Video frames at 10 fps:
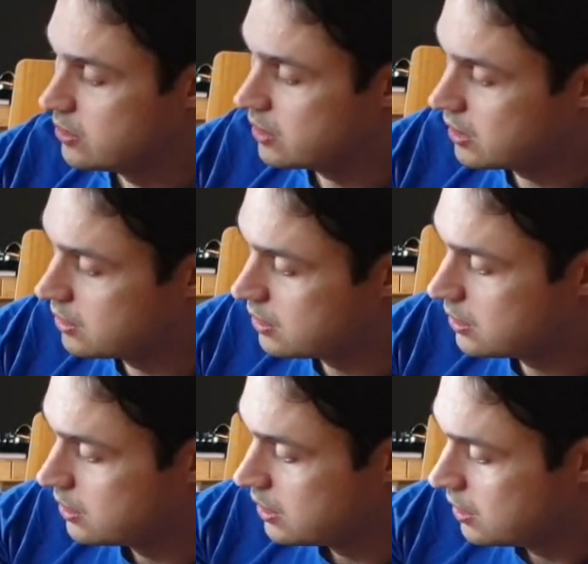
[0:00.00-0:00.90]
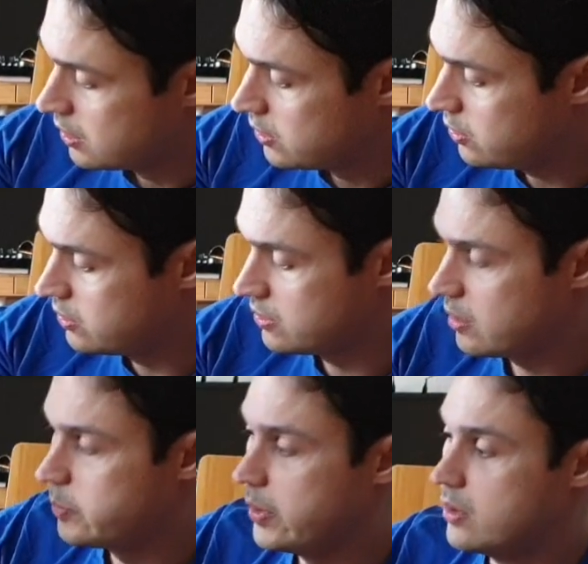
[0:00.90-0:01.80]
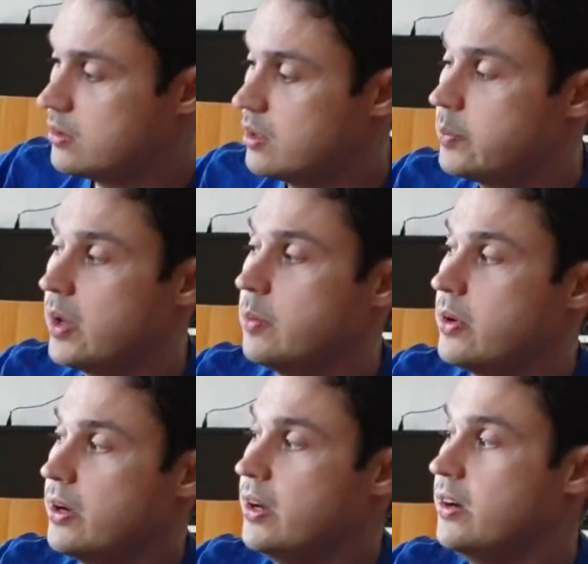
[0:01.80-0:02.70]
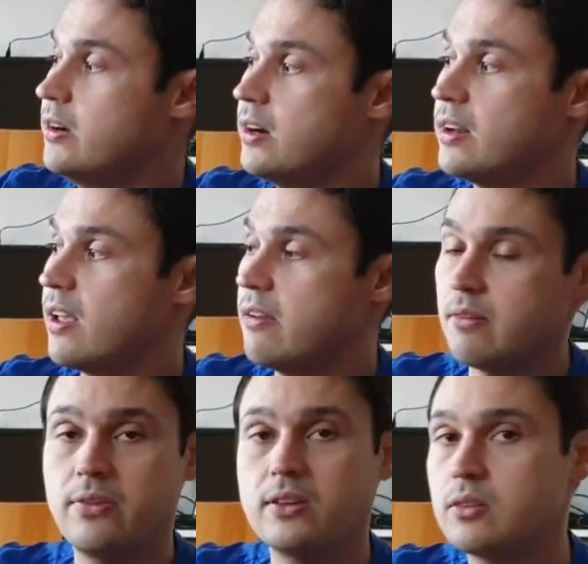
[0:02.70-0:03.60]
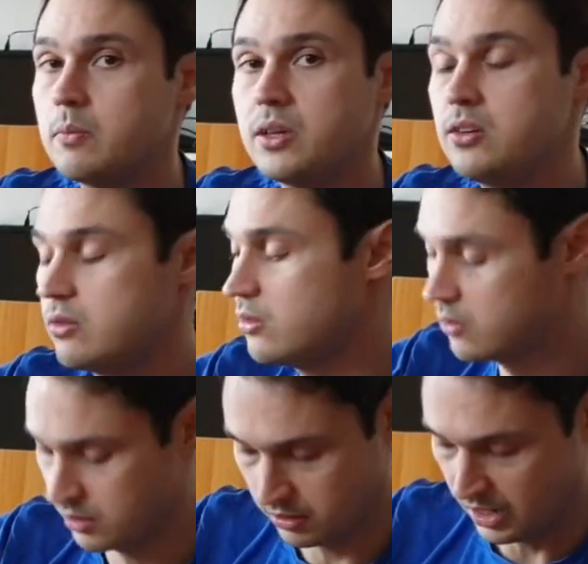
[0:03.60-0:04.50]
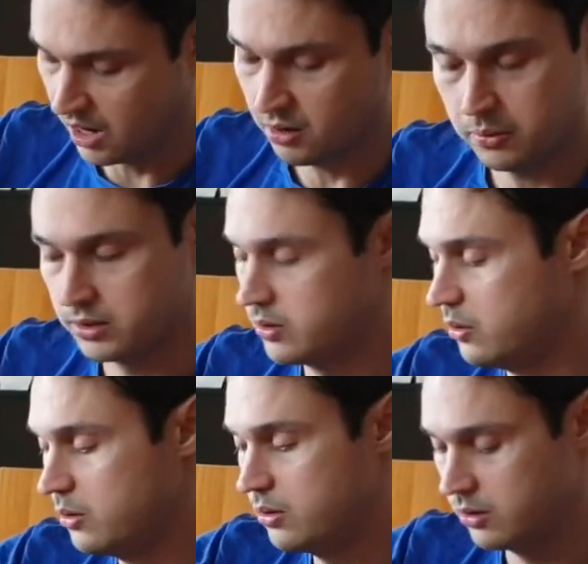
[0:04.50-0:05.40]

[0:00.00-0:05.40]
can use the sandpaper here and fix some issues, and hardware too.